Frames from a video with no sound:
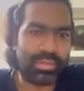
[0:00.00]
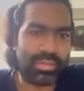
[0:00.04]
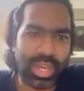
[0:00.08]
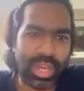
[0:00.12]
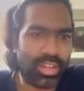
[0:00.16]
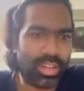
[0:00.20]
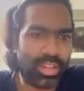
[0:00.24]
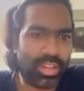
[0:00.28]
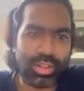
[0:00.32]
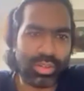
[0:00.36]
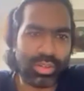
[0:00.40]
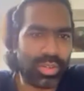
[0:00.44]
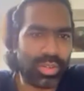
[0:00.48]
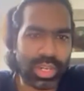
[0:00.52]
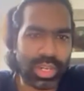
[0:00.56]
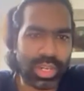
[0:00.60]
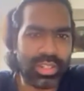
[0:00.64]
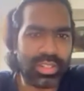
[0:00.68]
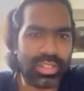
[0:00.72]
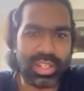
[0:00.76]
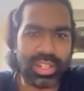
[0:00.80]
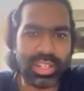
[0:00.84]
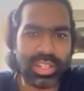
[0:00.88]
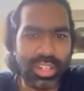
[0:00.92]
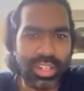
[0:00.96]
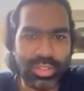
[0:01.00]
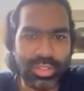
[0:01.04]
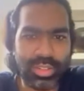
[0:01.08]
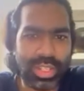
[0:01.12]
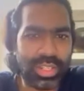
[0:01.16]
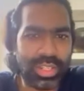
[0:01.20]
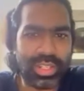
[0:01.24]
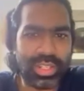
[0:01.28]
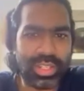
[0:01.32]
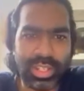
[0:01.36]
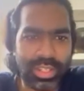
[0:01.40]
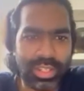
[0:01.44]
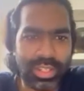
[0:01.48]
I don't know. Unless until you say
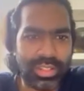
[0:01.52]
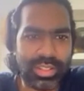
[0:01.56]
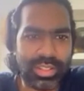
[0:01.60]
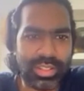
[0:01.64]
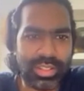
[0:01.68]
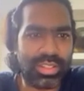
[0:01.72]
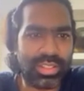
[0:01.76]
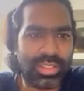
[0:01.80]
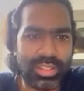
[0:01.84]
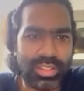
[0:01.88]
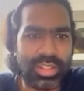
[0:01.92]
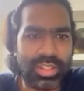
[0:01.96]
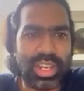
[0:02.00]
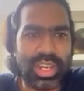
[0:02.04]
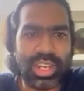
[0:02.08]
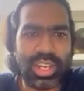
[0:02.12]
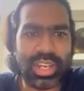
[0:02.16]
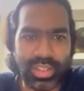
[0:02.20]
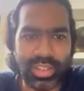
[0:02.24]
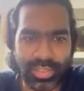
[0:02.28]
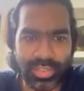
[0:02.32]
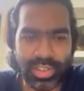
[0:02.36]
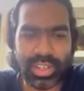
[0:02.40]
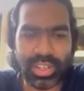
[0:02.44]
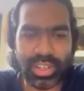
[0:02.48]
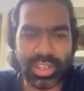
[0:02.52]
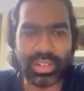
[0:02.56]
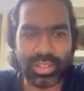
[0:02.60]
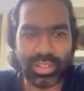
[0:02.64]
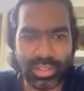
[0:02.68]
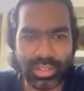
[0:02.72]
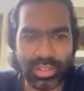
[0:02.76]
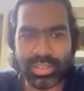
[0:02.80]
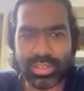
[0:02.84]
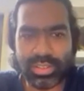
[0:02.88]
that it's really difficult.